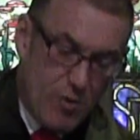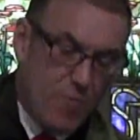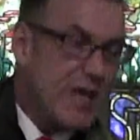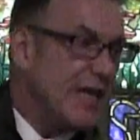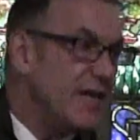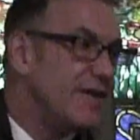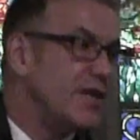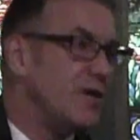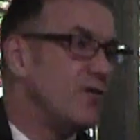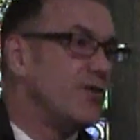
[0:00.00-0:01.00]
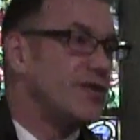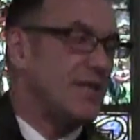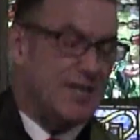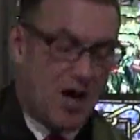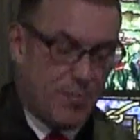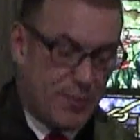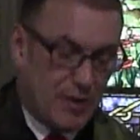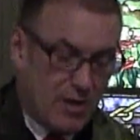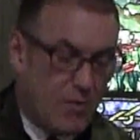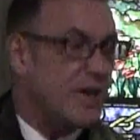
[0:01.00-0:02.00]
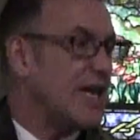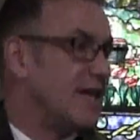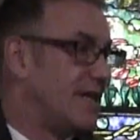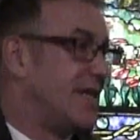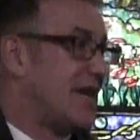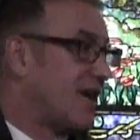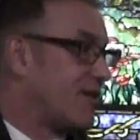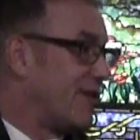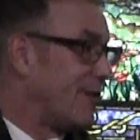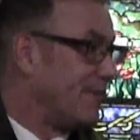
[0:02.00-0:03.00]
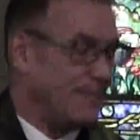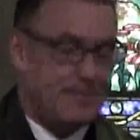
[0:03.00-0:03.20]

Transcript: "What we need to use is our baloney detector."